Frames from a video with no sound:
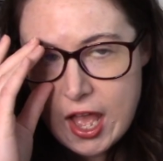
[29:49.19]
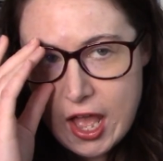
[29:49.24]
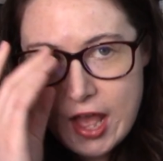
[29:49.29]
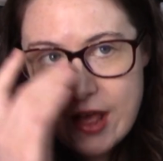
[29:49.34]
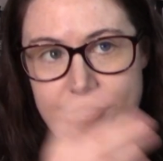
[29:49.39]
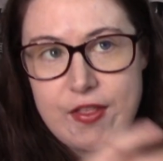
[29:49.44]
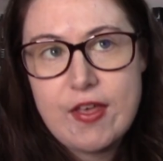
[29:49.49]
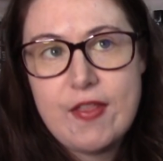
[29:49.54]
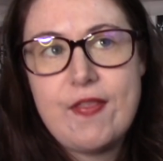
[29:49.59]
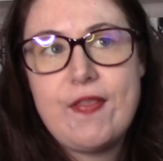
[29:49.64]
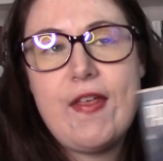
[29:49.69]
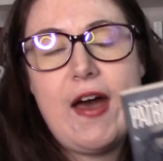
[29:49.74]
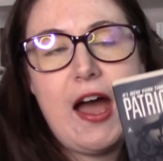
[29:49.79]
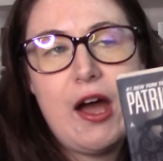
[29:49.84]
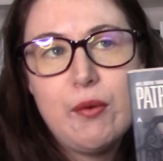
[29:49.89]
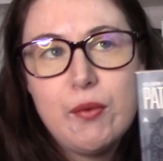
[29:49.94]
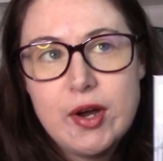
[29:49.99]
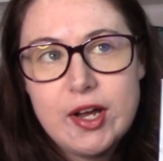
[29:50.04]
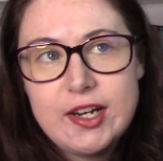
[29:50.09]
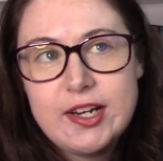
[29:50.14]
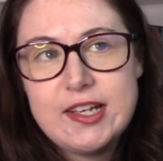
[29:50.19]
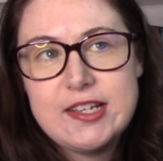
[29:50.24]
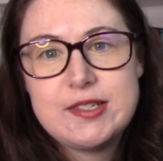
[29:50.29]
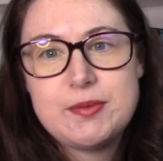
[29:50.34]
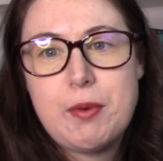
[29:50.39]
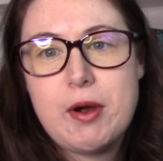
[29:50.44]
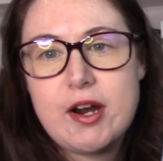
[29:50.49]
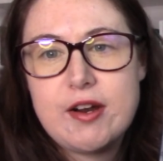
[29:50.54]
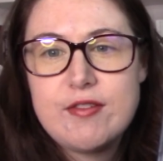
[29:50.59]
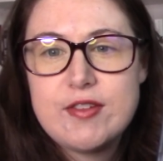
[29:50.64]
And then that one is
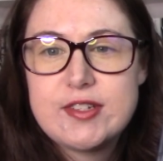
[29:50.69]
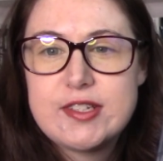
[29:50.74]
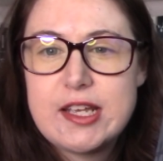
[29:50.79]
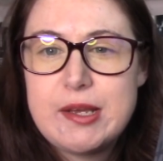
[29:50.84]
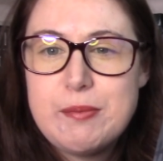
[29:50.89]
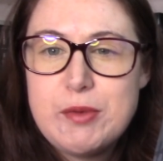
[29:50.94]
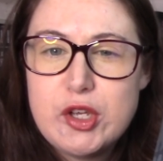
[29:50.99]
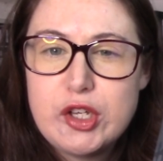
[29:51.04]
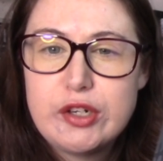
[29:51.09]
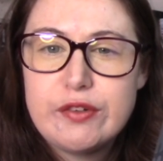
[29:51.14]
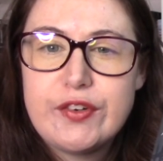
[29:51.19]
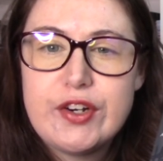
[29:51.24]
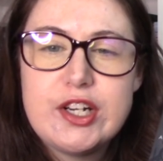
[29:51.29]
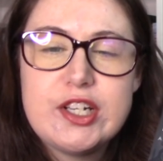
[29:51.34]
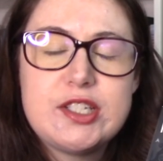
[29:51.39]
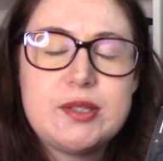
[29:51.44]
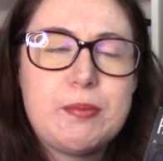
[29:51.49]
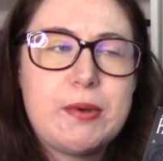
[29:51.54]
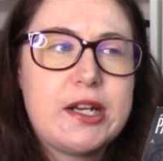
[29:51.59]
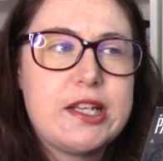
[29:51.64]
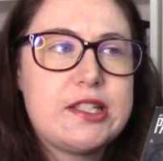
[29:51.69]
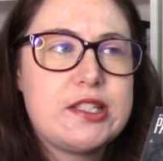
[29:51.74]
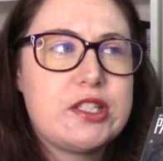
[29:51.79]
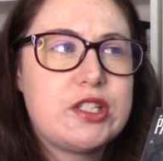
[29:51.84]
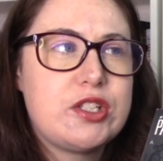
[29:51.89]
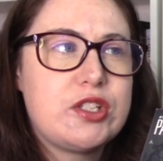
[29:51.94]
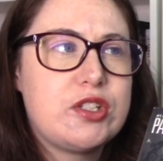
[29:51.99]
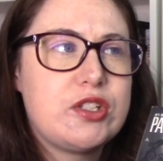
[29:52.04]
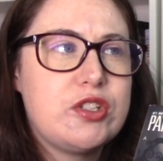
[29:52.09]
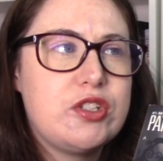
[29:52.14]
part of the same universe, but
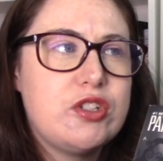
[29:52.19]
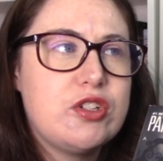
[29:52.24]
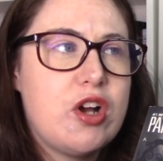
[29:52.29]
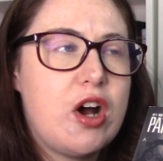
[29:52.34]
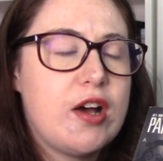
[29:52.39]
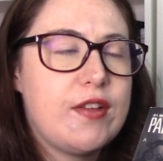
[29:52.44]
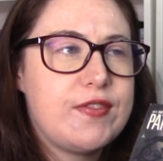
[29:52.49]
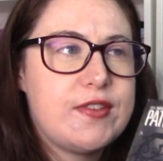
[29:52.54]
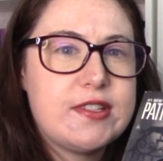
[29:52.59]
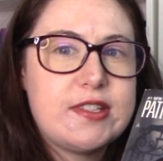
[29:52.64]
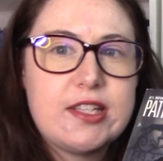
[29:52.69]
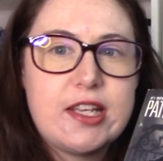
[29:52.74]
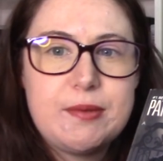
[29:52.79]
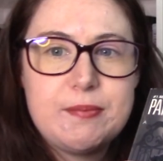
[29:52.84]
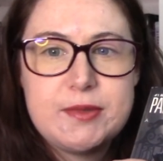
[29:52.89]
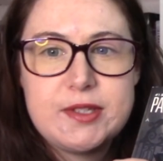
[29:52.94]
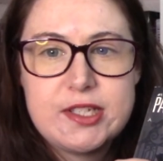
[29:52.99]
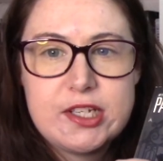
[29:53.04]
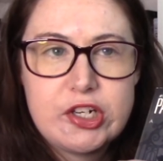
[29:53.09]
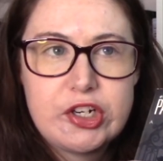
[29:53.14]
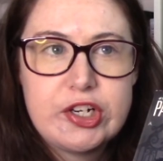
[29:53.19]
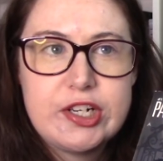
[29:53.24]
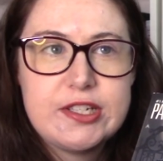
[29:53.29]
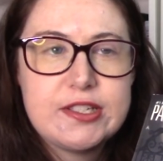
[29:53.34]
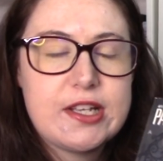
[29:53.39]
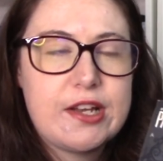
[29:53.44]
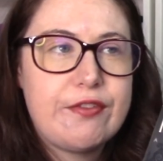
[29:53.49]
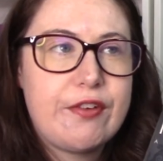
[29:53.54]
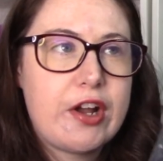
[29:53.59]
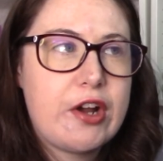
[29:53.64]
it's not the same
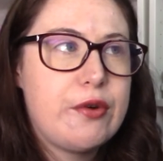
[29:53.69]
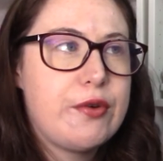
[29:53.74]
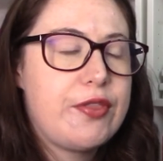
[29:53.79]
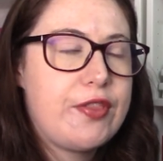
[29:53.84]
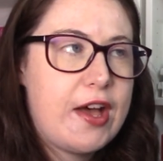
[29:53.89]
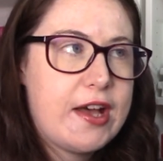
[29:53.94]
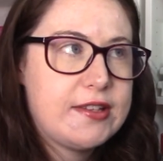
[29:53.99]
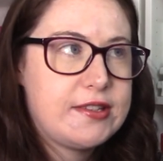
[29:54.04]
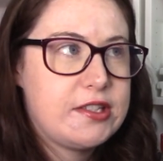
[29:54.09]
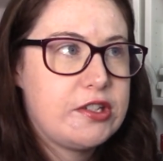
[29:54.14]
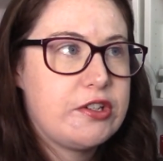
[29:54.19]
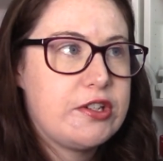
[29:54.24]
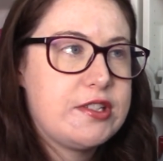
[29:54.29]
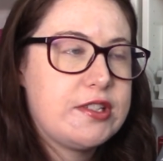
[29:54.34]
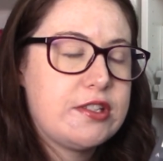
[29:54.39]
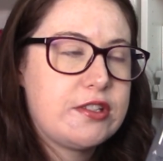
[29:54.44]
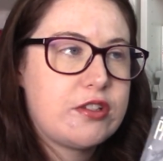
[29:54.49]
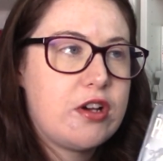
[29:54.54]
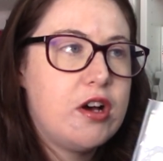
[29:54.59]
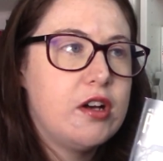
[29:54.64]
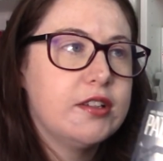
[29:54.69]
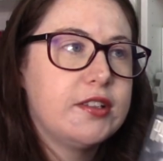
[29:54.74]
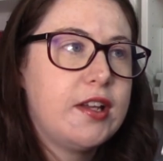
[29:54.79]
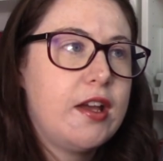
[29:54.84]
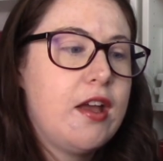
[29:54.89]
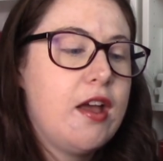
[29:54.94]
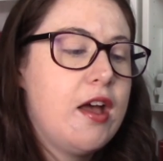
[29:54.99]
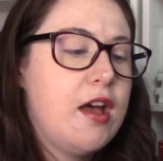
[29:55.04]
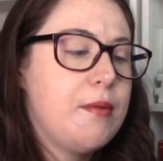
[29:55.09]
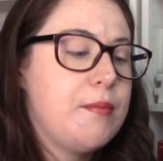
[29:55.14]
series. I forgot what that series is called.
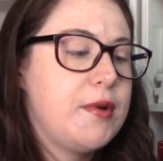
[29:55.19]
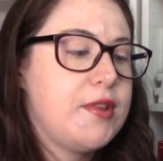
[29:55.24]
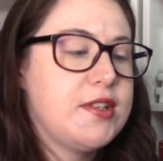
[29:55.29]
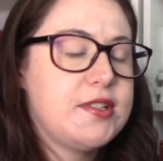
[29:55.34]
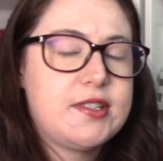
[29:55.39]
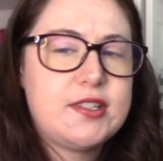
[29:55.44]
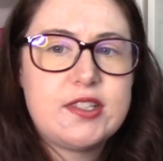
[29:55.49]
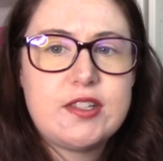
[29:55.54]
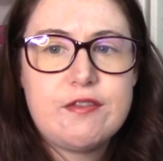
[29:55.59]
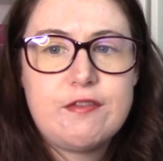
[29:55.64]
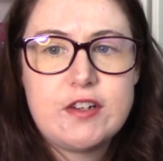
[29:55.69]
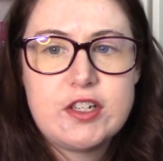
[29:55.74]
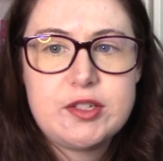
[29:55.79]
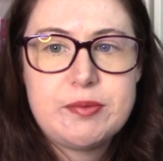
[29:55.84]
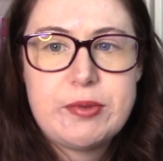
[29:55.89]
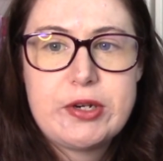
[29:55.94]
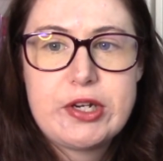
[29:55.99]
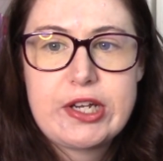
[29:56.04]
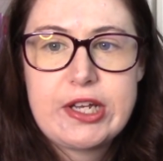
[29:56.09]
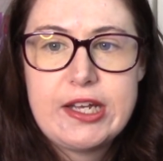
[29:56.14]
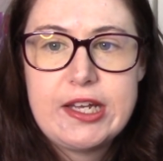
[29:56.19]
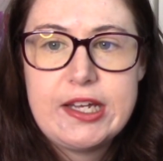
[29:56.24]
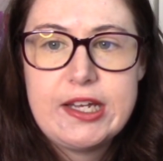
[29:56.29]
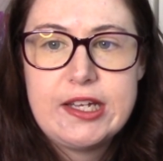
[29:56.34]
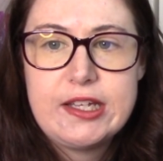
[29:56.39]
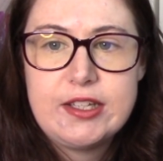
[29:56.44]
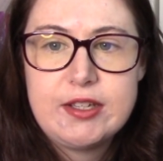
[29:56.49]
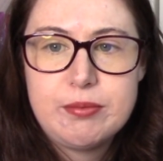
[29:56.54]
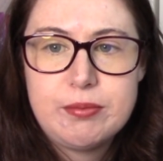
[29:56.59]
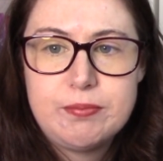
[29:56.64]
But this is the first book
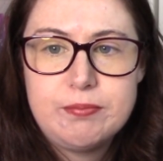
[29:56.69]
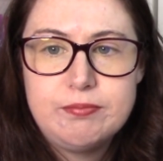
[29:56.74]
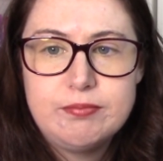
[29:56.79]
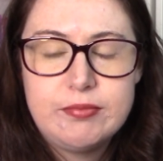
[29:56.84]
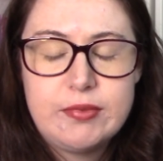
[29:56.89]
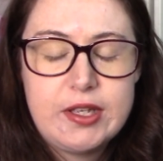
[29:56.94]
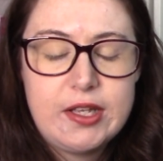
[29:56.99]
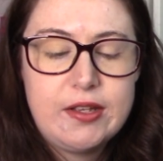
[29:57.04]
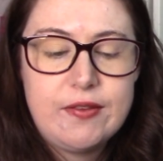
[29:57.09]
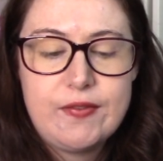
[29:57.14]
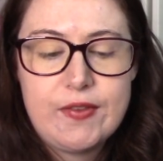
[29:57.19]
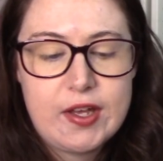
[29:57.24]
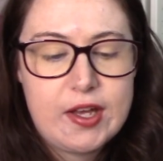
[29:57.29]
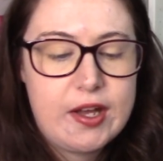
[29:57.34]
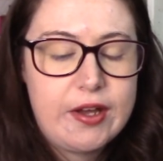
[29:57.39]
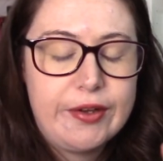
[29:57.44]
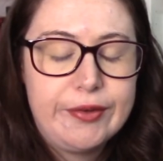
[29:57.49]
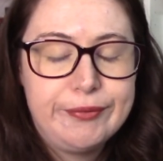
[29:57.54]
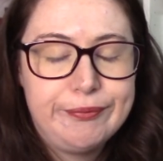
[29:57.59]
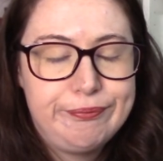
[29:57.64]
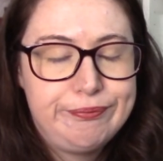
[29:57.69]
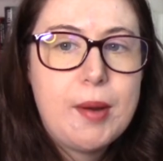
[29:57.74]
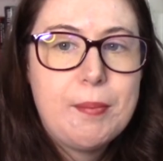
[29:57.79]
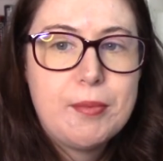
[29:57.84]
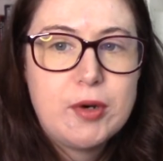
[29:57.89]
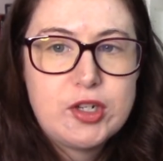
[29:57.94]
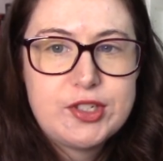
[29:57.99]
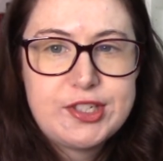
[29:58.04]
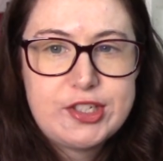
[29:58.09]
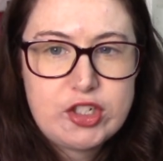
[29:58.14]
in the, in the
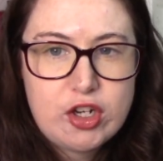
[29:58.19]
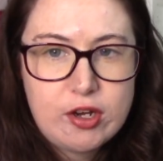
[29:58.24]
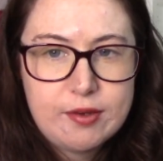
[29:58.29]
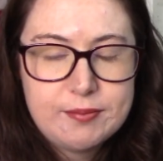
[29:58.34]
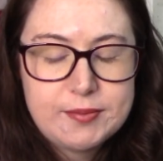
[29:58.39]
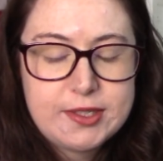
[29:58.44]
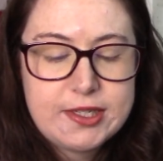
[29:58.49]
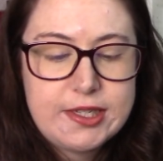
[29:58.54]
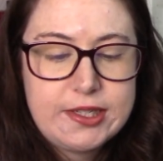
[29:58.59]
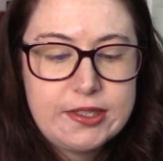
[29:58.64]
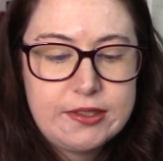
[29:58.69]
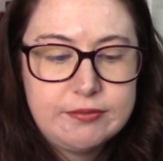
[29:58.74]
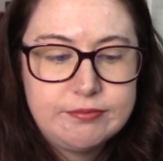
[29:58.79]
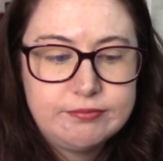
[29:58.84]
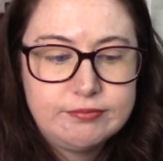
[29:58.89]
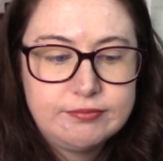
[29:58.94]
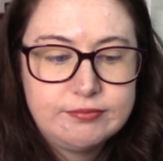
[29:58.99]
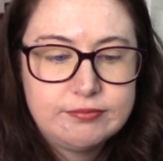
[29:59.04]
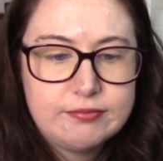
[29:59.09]
Mercy Thompson.